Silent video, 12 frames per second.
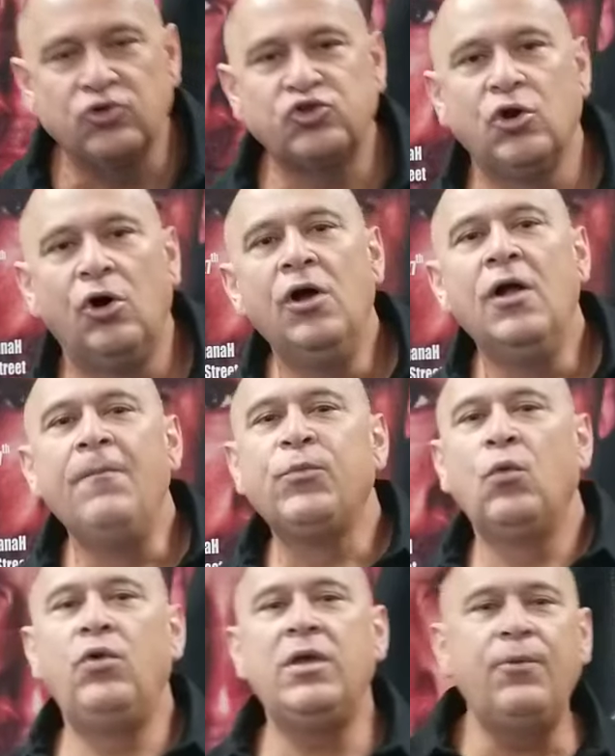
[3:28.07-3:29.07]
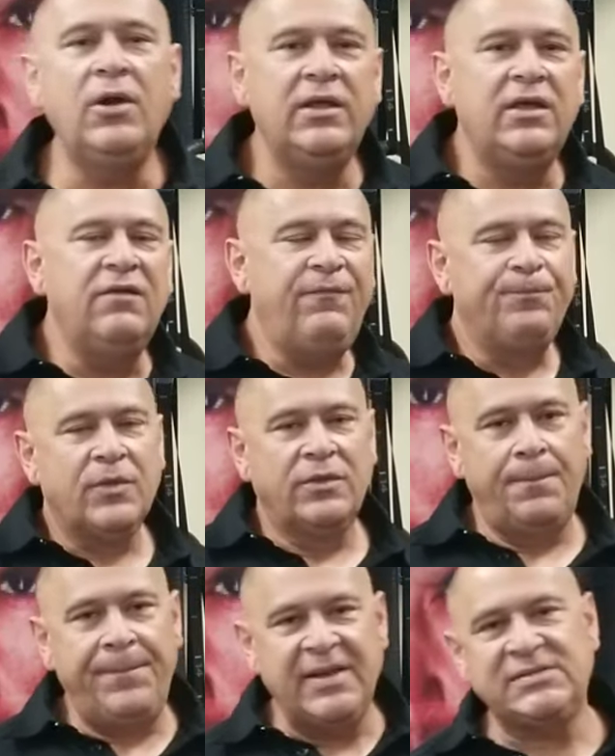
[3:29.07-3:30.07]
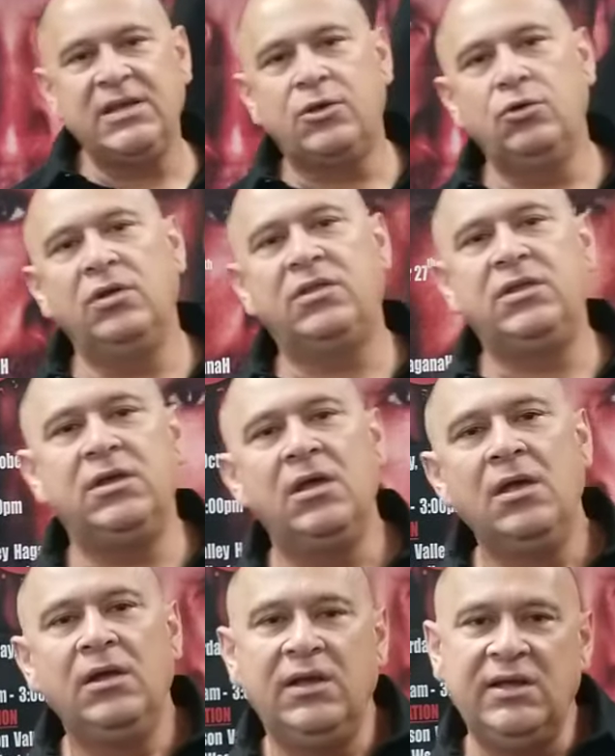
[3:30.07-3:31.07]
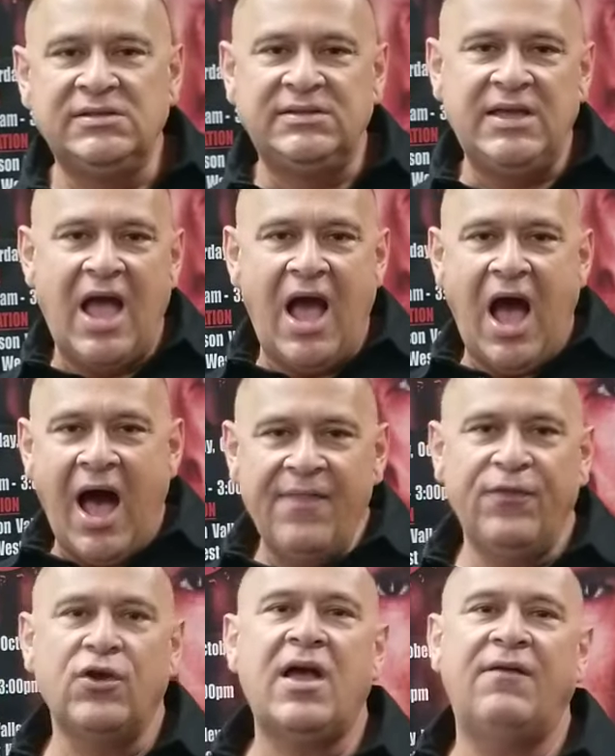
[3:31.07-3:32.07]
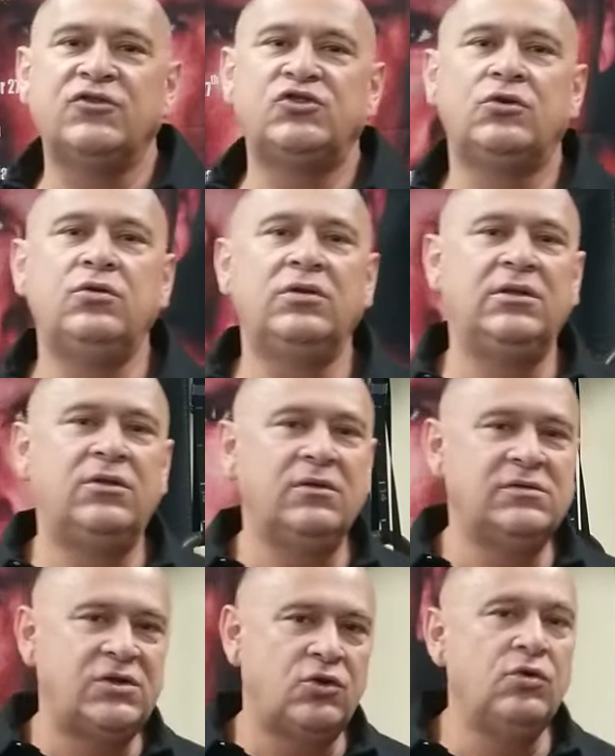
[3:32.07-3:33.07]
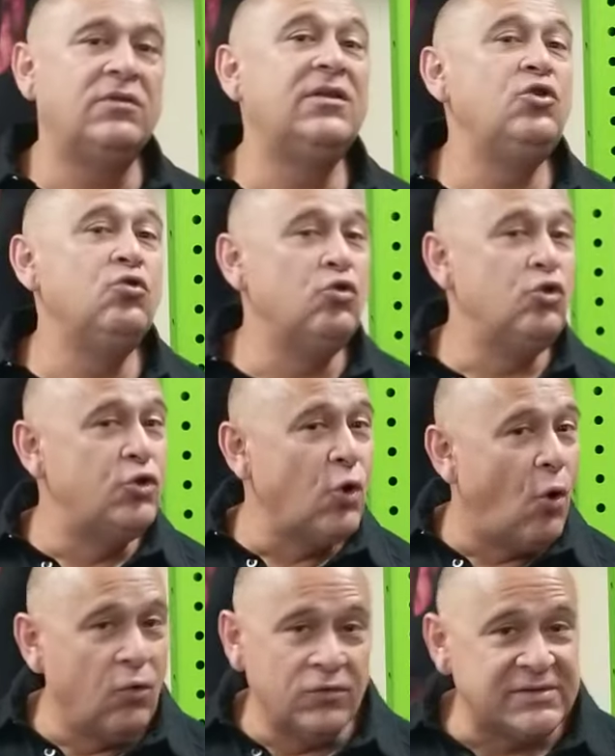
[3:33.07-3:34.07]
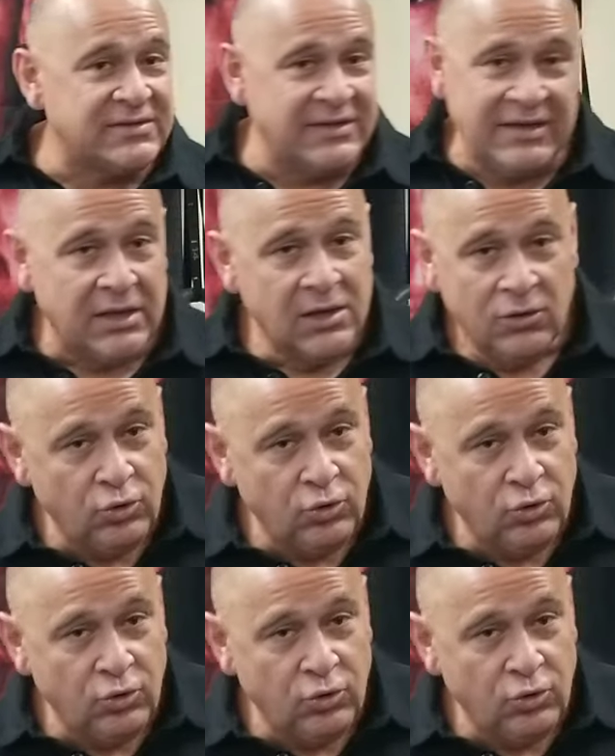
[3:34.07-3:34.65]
So we believe the best security is the undercover security, the security you don't see.